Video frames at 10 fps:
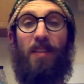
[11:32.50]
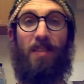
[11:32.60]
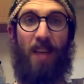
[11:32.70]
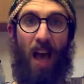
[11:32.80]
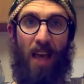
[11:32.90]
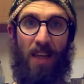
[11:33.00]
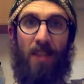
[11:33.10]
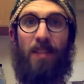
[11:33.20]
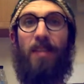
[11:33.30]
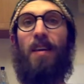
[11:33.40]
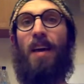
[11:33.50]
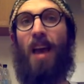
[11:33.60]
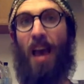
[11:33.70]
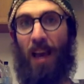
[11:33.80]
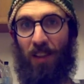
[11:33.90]
Diet,
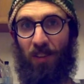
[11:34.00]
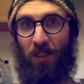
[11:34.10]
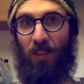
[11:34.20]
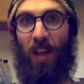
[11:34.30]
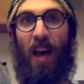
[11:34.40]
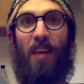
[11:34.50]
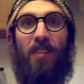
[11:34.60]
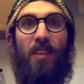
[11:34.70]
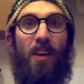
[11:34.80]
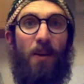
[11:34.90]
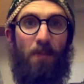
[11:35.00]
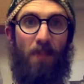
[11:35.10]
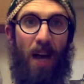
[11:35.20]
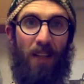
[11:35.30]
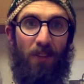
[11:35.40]
exercise,
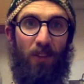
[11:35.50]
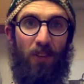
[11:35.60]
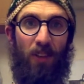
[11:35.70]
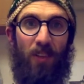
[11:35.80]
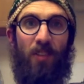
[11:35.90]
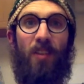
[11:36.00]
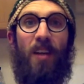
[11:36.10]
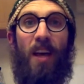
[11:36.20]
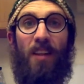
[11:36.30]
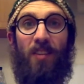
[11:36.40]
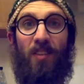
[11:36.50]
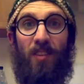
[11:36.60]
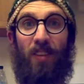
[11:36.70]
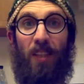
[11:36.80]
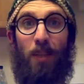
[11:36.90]
mindfulness, and
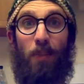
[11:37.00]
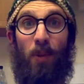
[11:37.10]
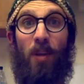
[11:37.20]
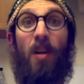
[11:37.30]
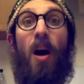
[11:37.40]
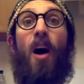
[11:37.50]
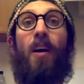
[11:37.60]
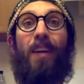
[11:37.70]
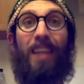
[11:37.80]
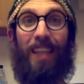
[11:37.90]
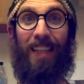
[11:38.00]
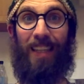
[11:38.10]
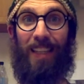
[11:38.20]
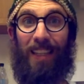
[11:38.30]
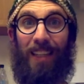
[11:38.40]
sleep are
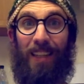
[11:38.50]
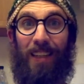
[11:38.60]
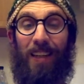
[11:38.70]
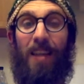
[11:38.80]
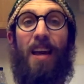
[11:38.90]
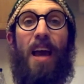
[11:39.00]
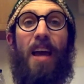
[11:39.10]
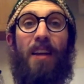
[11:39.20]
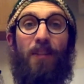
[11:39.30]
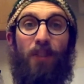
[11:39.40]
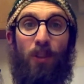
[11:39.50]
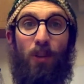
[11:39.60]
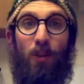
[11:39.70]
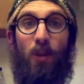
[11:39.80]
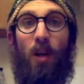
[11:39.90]
key. And a
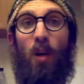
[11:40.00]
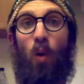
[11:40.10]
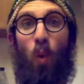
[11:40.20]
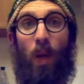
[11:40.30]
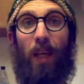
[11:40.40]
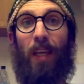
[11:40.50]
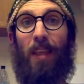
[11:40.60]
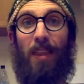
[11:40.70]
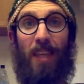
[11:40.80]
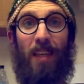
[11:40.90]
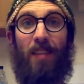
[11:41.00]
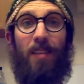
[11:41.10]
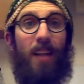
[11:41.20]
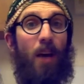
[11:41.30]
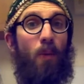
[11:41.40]
few quick things
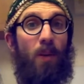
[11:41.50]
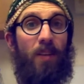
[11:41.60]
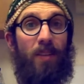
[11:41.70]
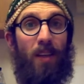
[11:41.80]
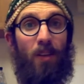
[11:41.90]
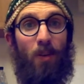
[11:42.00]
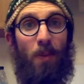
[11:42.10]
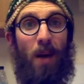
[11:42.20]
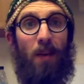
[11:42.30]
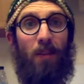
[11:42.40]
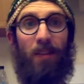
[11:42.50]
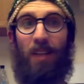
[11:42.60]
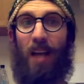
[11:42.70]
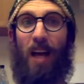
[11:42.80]
that I want to tell you about that